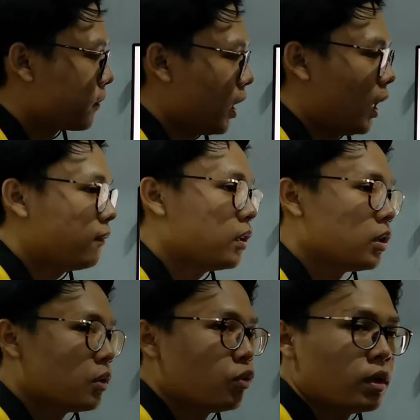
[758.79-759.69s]
And
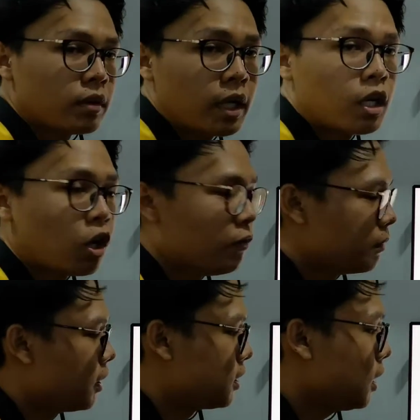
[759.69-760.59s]
after we regain the
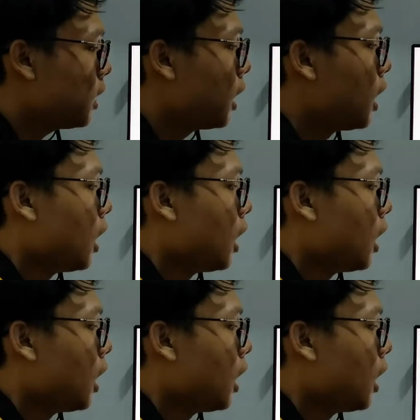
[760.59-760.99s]
confirmation,